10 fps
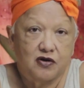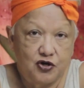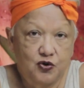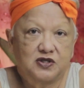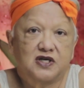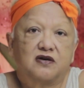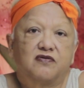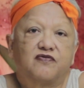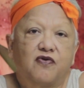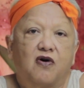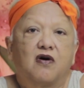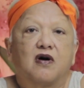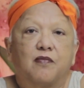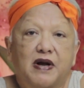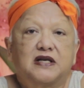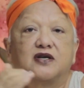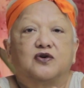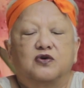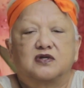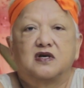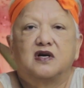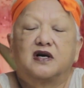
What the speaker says: use it for a better use.